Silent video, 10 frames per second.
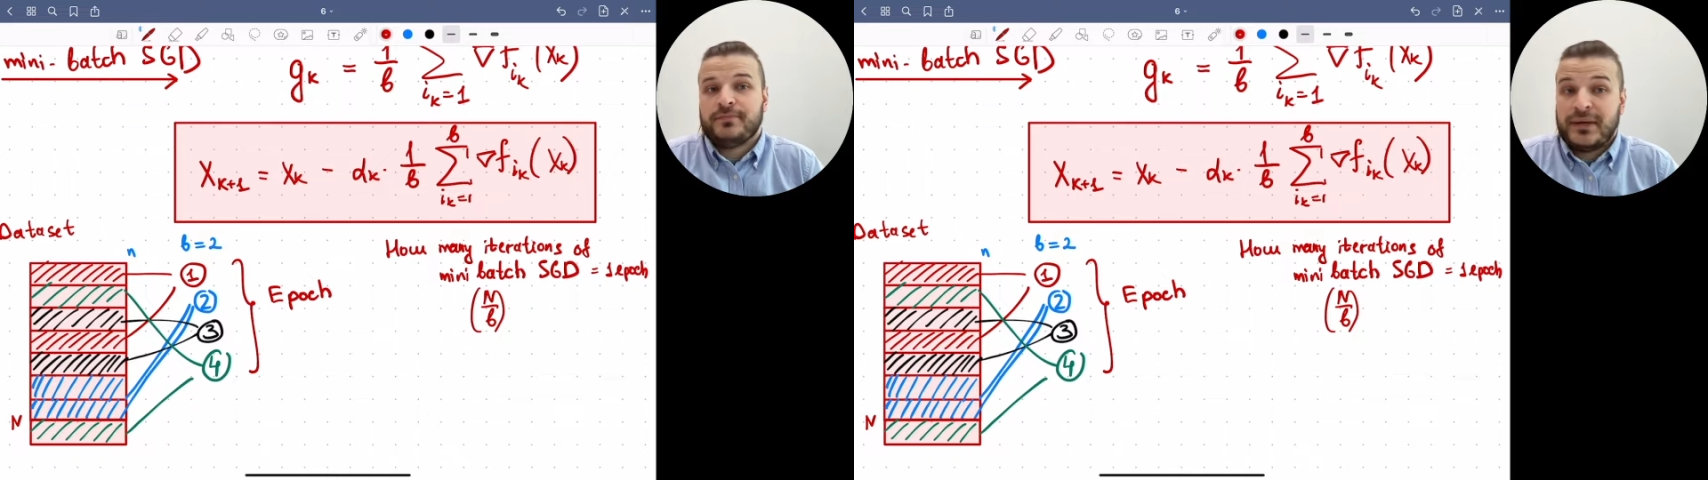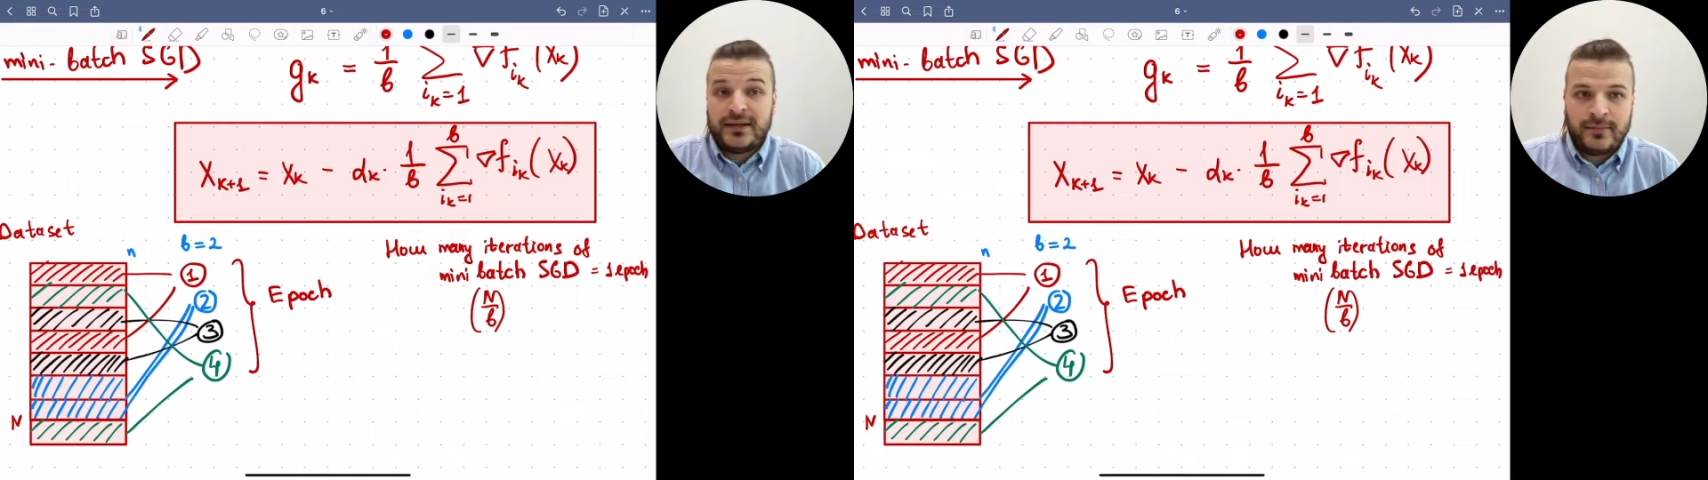
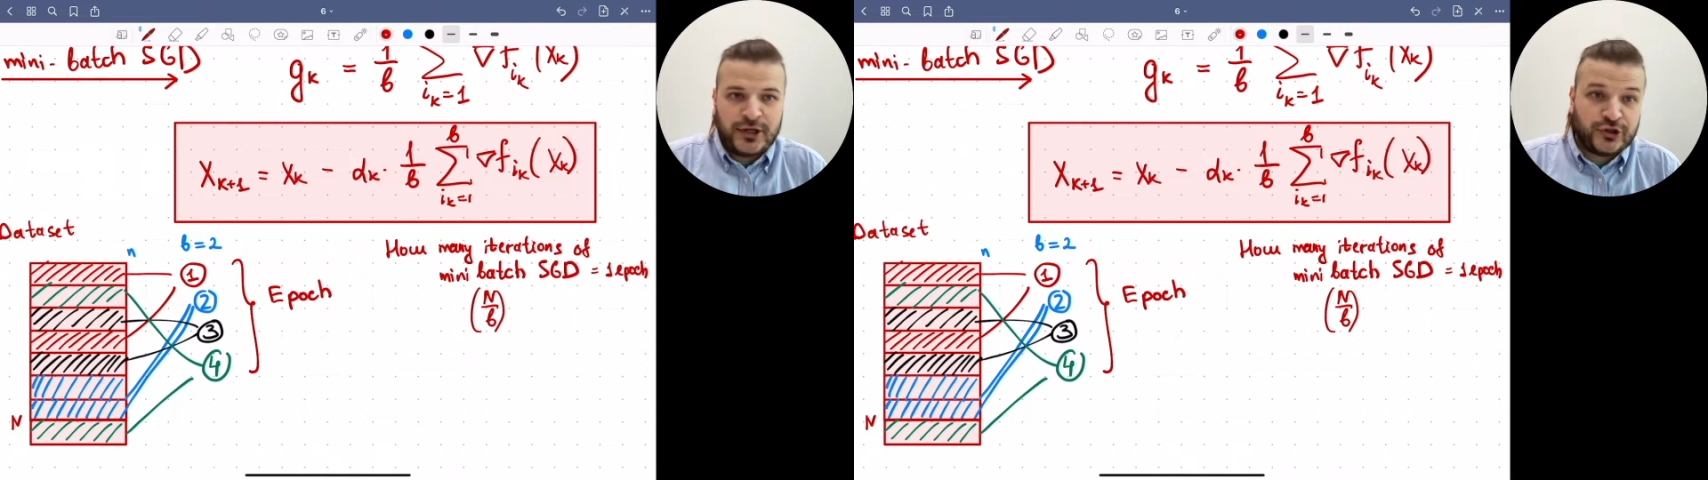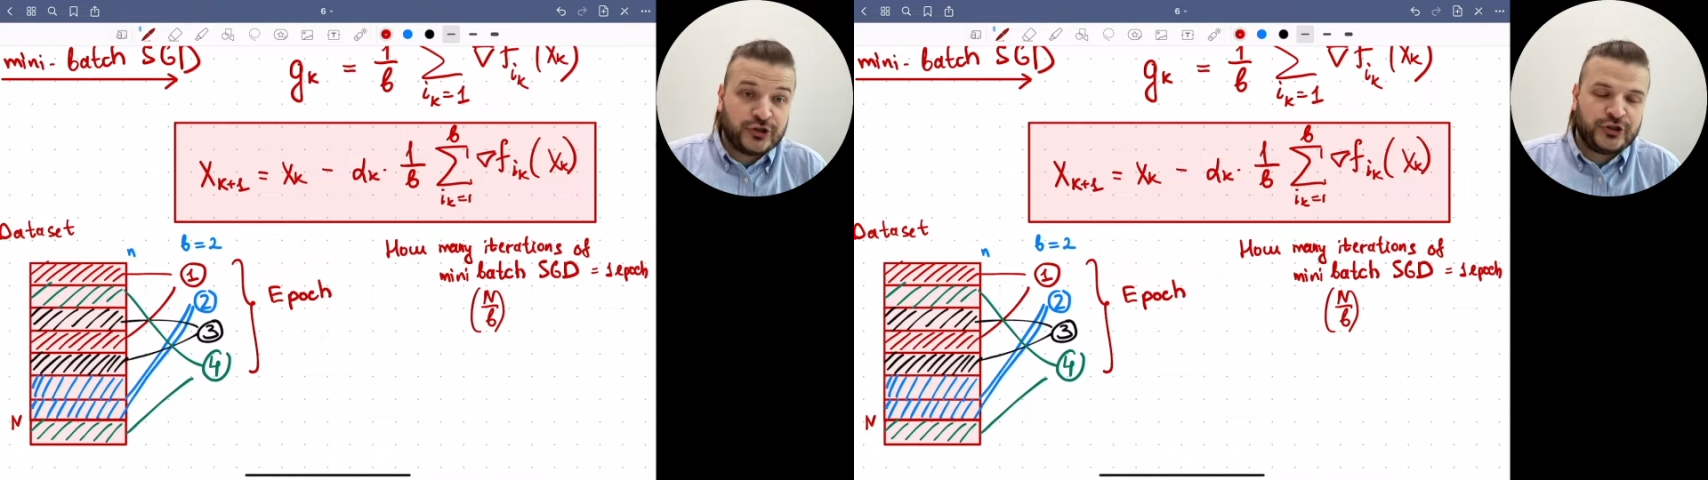mini
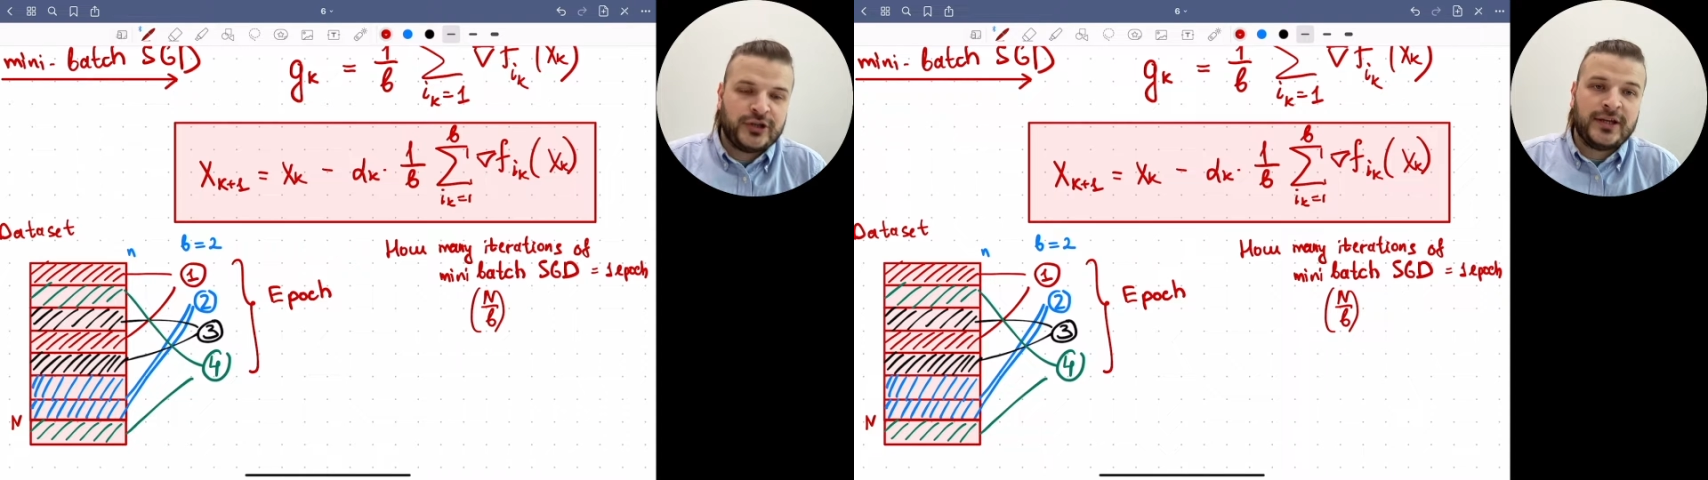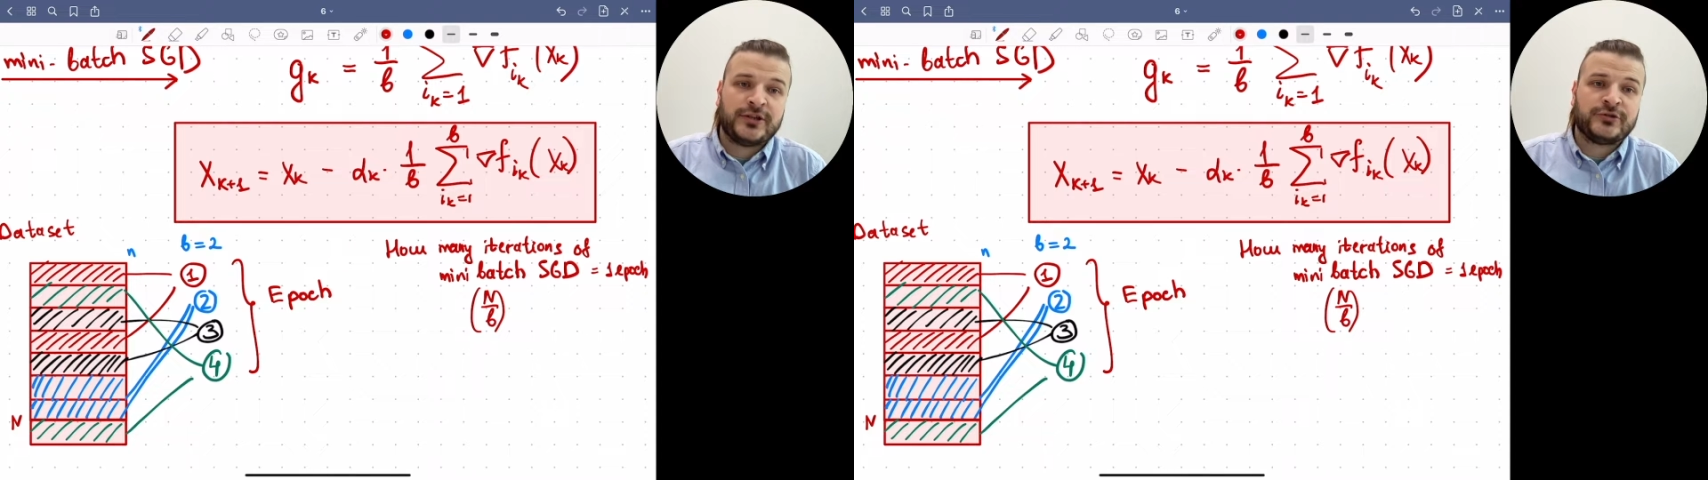batch
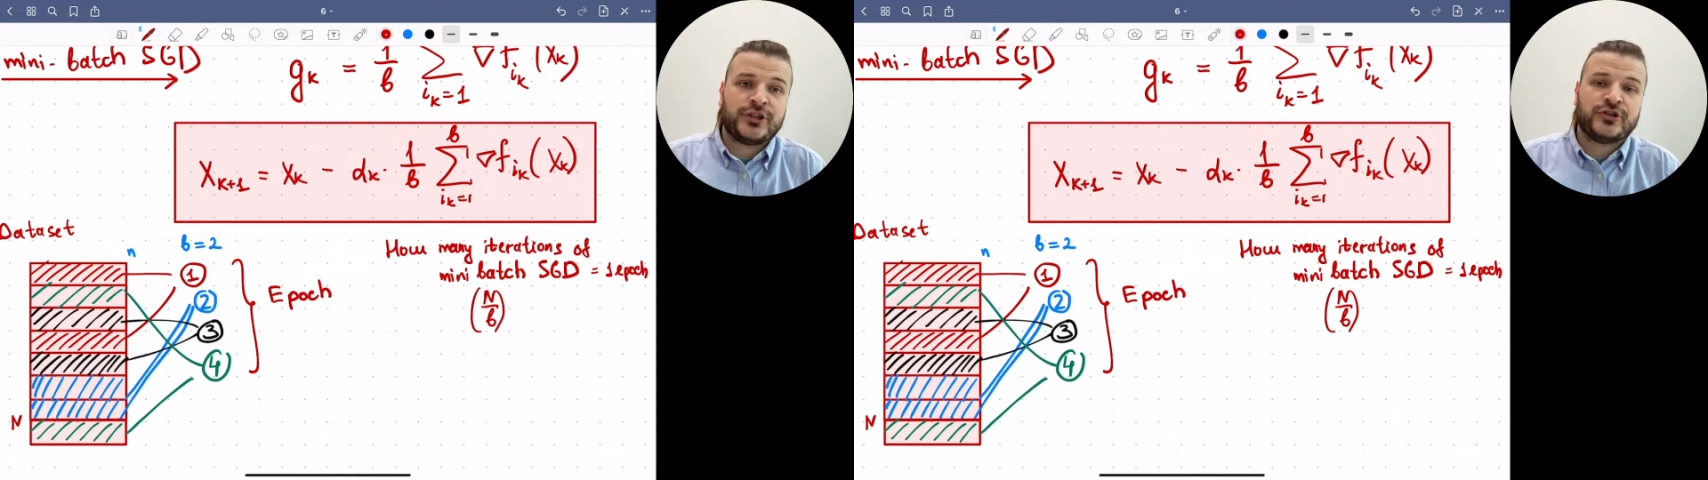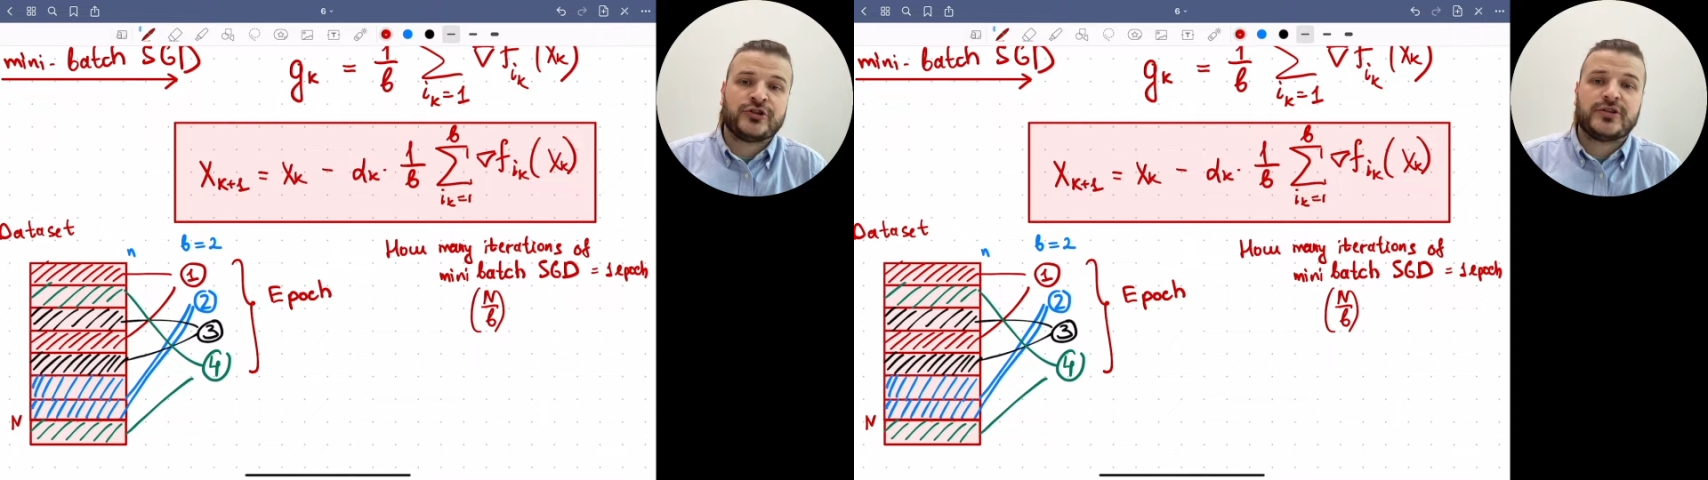Sgd
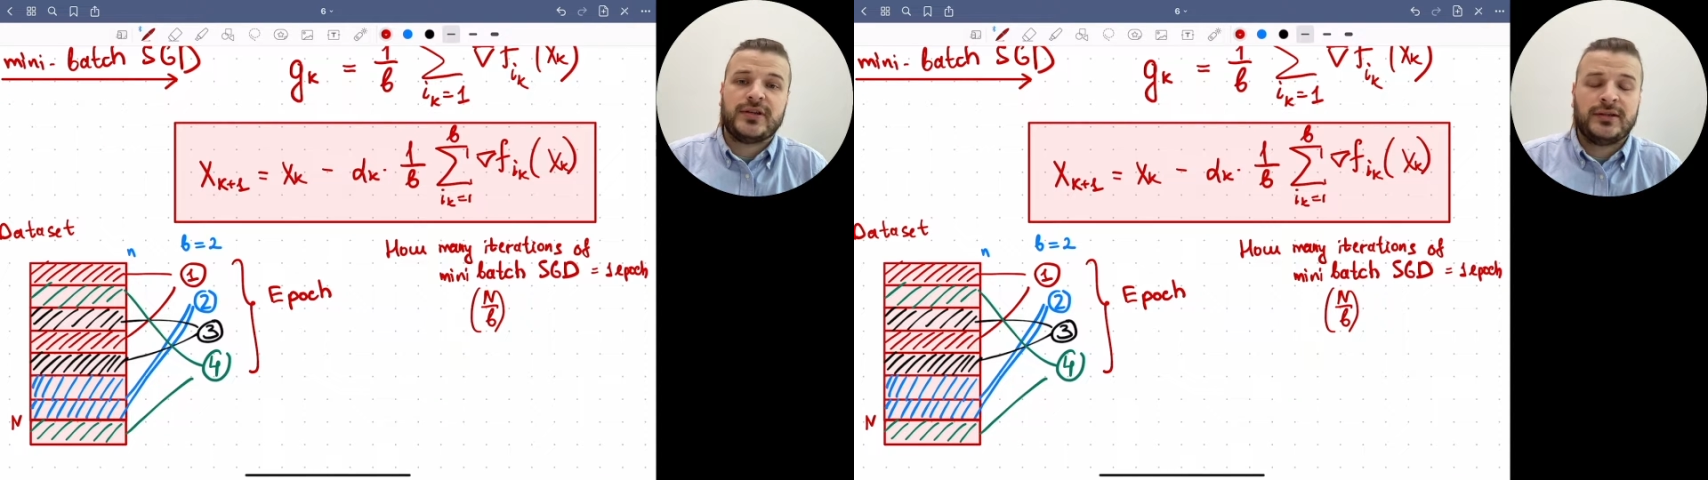iterations